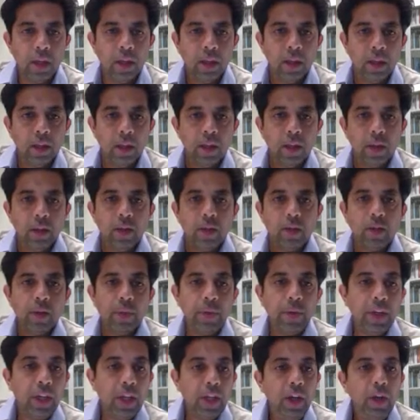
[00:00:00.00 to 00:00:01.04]
So
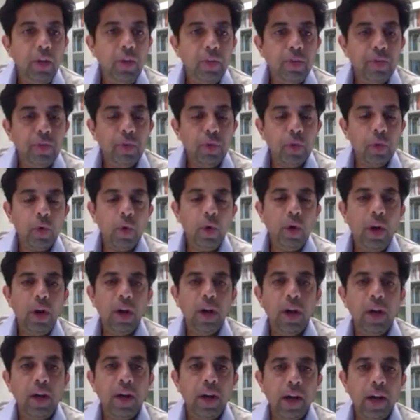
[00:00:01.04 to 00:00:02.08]
in
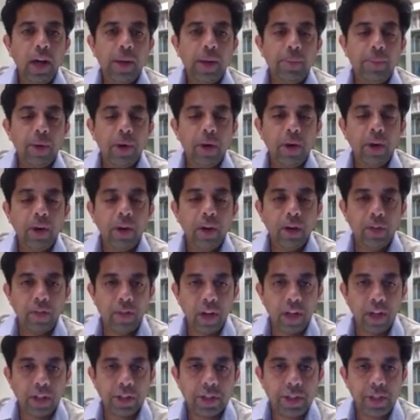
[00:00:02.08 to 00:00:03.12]
Q4 um, of
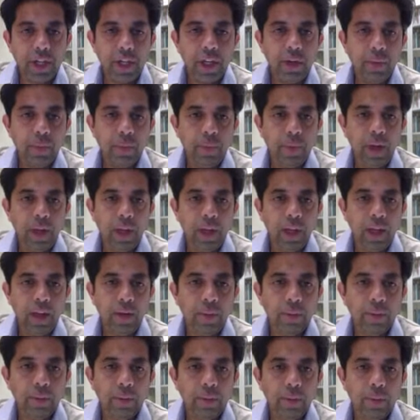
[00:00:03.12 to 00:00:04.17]
last year,
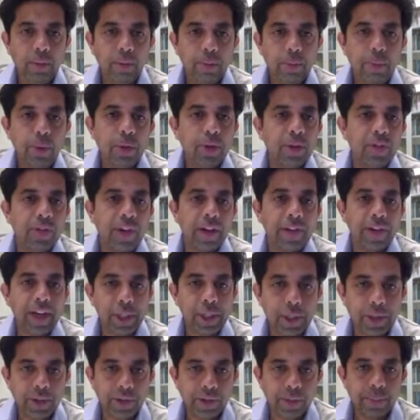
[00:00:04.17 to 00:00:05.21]
we put the
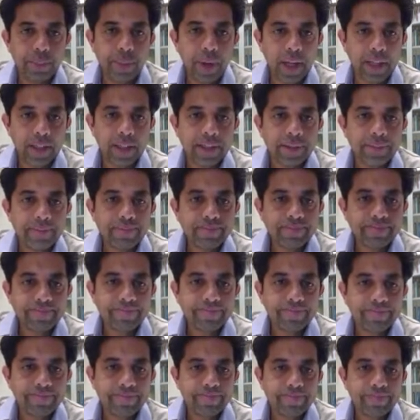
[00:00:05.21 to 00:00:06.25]
foundations in place.
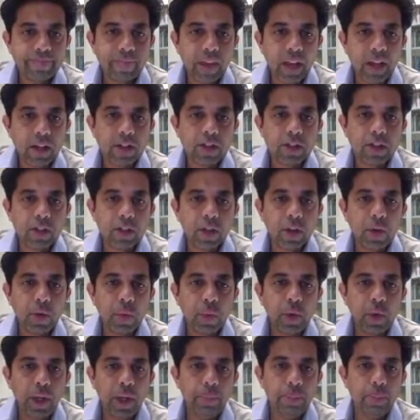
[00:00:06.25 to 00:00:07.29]
So
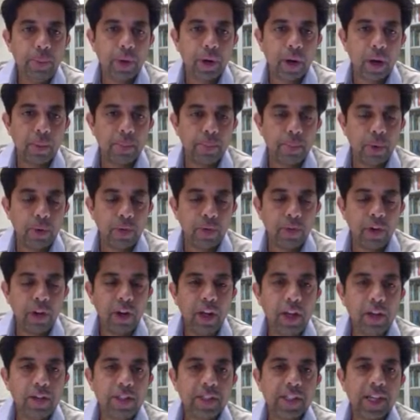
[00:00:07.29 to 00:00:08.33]
we put our
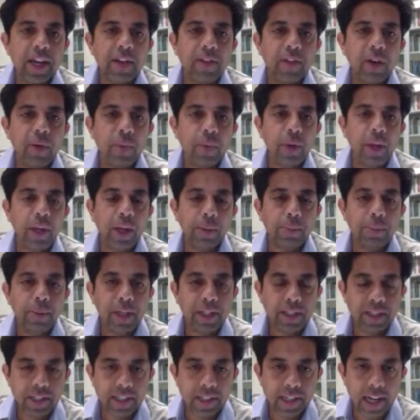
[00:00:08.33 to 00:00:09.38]
portfolio together, we
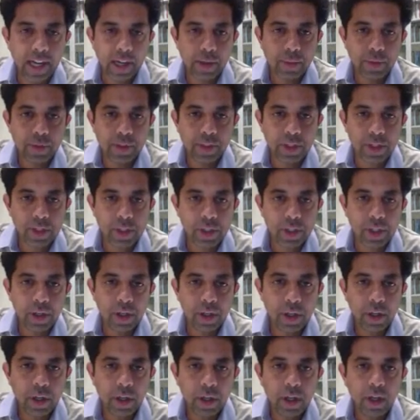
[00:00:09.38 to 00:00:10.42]
completed an
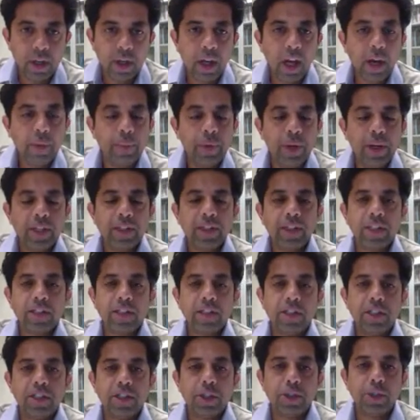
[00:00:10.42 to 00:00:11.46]
acquisition, and we
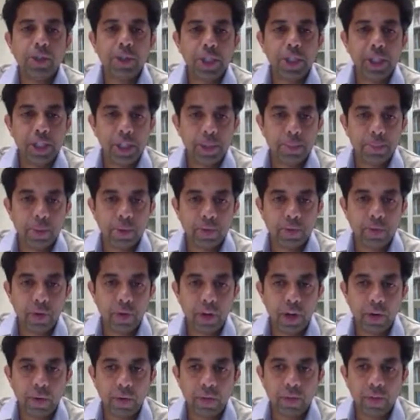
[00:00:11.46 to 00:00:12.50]
conducted a strategic
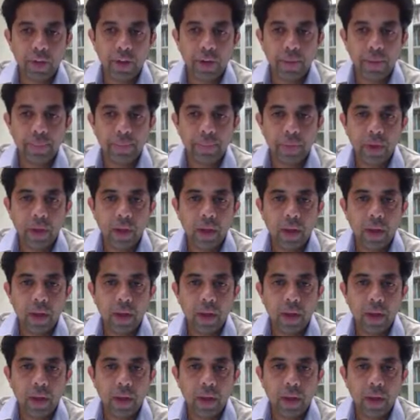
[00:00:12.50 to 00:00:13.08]
portfolio review.